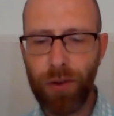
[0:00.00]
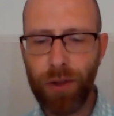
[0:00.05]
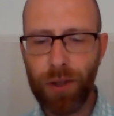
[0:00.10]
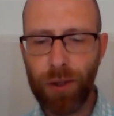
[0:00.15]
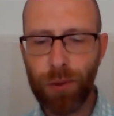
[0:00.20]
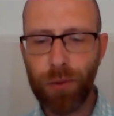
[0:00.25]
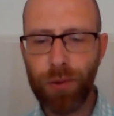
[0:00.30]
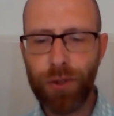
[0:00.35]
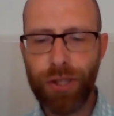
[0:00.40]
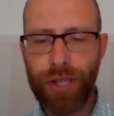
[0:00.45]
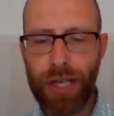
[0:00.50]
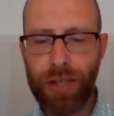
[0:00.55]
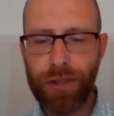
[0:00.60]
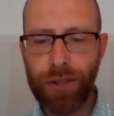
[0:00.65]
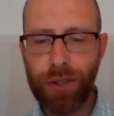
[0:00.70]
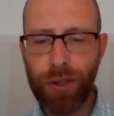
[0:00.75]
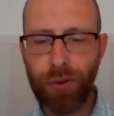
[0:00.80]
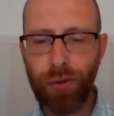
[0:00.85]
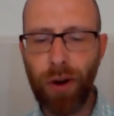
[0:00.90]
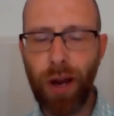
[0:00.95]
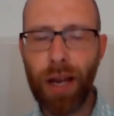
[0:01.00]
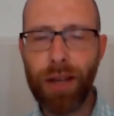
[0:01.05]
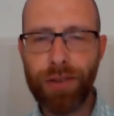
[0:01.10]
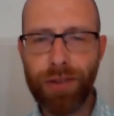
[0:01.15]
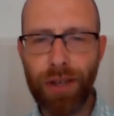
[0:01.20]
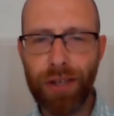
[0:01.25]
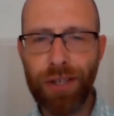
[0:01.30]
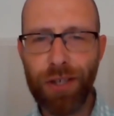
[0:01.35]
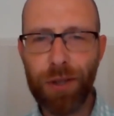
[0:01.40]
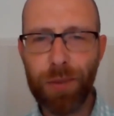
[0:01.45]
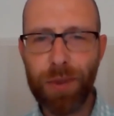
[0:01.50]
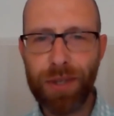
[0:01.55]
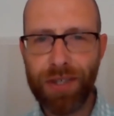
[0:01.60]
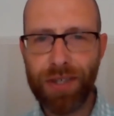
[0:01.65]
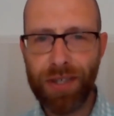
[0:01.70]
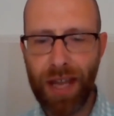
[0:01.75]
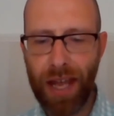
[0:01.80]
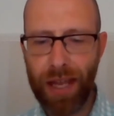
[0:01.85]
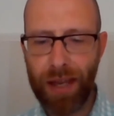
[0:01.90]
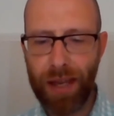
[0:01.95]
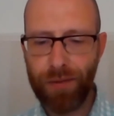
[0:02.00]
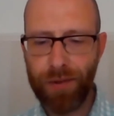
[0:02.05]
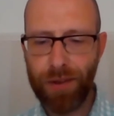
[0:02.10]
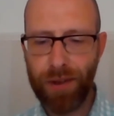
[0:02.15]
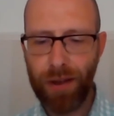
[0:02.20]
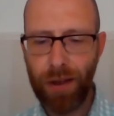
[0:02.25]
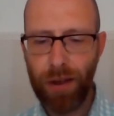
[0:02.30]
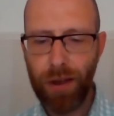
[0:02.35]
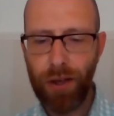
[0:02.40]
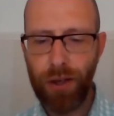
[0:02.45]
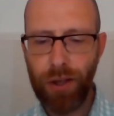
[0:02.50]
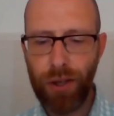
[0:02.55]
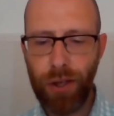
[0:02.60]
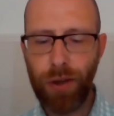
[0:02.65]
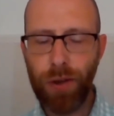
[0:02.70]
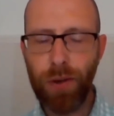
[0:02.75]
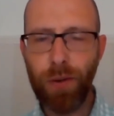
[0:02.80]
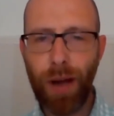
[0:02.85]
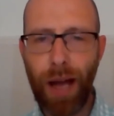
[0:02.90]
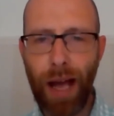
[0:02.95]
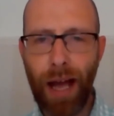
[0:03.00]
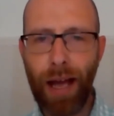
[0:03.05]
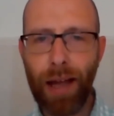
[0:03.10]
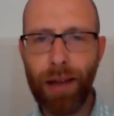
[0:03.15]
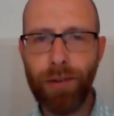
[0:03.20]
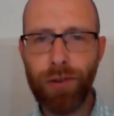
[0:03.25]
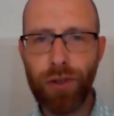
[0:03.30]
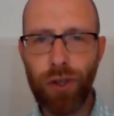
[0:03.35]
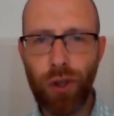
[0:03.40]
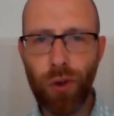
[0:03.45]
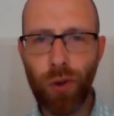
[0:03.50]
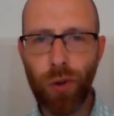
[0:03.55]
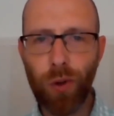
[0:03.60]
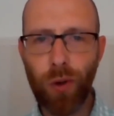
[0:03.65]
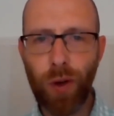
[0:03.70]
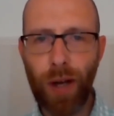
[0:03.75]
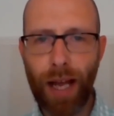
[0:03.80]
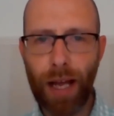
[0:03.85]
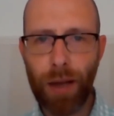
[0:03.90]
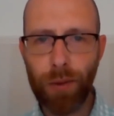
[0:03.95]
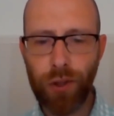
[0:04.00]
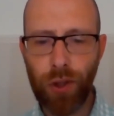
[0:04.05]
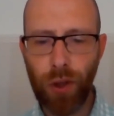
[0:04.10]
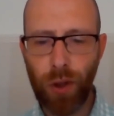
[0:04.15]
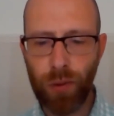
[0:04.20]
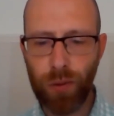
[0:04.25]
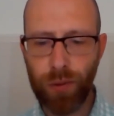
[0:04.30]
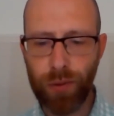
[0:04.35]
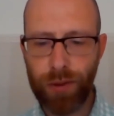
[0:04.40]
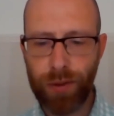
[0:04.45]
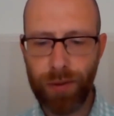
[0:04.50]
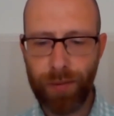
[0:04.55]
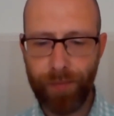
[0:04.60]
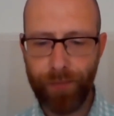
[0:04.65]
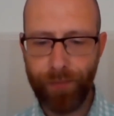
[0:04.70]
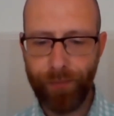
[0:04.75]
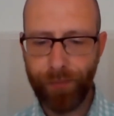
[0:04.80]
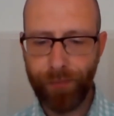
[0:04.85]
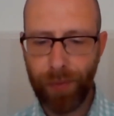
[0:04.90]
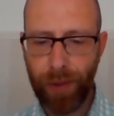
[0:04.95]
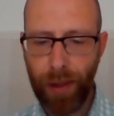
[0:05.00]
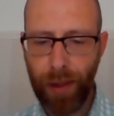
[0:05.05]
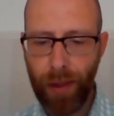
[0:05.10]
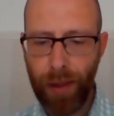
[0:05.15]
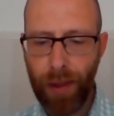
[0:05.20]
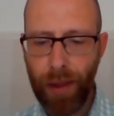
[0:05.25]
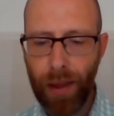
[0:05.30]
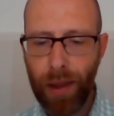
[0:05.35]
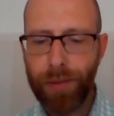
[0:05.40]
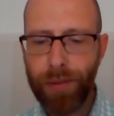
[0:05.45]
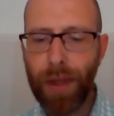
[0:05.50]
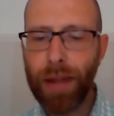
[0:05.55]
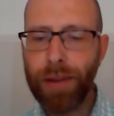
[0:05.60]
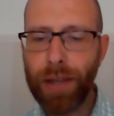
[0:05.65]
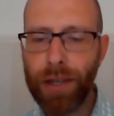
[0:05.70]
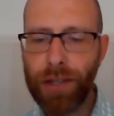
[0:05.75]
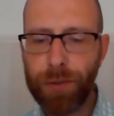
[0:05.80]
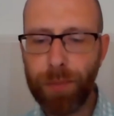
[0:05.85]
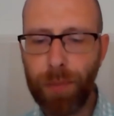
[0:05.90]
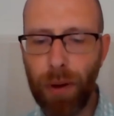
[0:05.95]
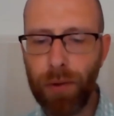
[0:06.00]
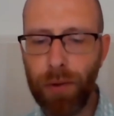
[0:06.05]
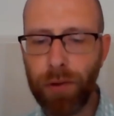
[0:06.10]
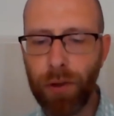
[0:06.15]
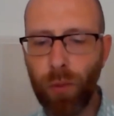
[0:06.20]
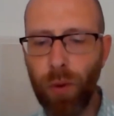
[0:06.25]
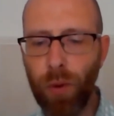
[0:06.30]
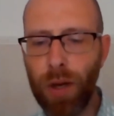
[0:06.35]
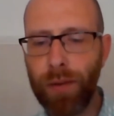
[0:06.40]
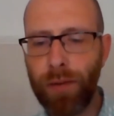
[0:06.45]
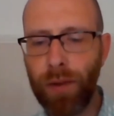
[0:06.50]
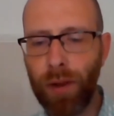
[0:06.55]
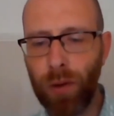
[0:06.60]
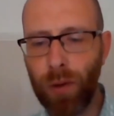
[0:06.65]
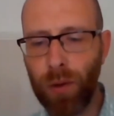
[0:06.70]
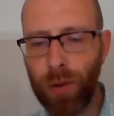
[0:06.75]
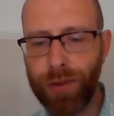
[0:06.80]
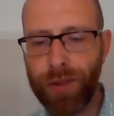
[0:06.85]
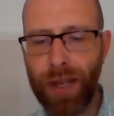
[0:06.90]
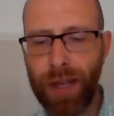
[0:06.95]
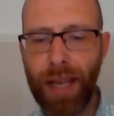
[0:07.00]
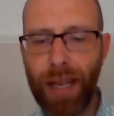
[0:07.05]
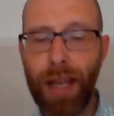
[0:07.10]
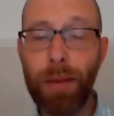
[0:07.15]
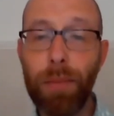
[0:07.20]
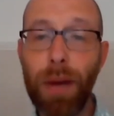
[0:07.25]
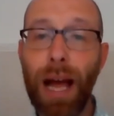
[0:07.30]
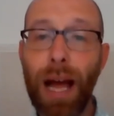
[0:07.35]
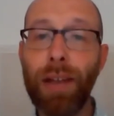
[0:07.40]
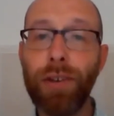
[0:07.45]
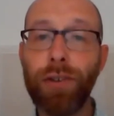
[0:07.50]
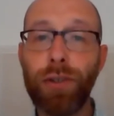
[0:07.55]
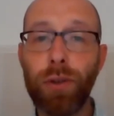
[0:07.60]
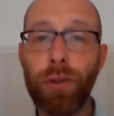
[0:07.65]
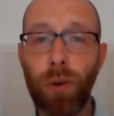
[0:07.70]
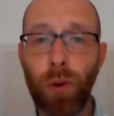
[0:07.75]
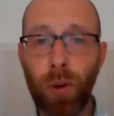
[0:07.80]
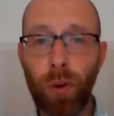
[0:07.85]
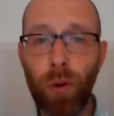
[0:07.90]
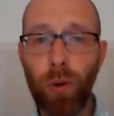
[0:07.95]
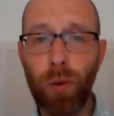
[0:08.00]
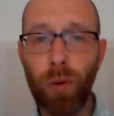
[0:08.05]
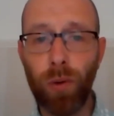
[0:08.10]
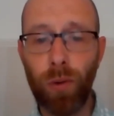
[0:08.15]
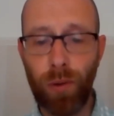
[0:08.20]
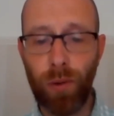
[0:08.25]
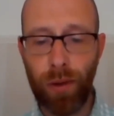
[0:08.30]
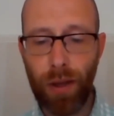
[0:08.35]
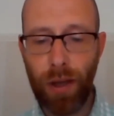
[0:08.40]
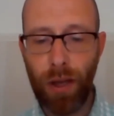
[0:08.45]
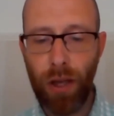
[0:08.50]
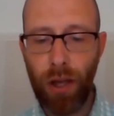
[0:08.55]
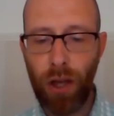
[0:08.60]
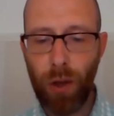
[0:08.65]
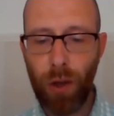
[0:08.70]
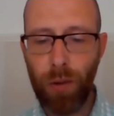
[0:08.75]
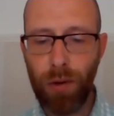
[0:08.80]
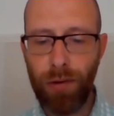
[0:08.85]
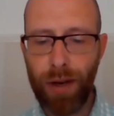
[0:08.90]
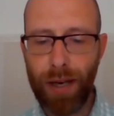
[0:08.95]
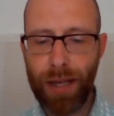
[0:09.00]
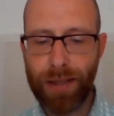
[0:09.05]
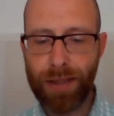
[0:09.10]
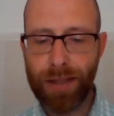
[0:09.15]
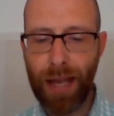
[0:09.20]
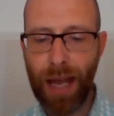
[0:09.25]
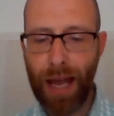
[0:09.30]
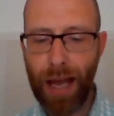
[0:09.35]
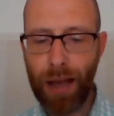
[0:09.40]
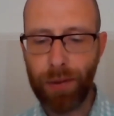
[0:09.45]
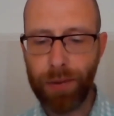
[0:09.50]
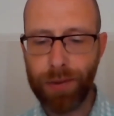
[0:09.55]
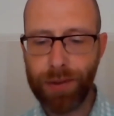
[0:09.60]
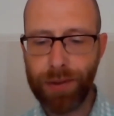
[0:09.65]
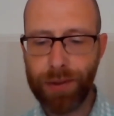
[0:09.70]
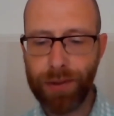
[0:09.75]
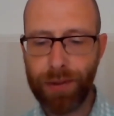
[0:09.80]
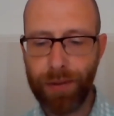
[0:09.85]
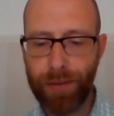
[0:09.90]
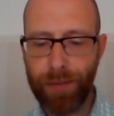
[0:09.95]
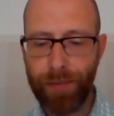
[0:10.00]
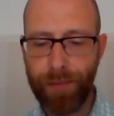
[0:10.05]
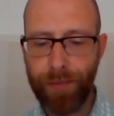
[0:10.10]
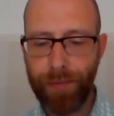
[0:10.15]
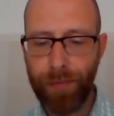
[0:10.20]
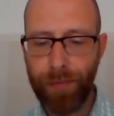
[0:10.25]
on the Lord Jesus Christ, and you'll be saved, you and your household. Then they spoke the word of the Lord to him and to all who were in his house.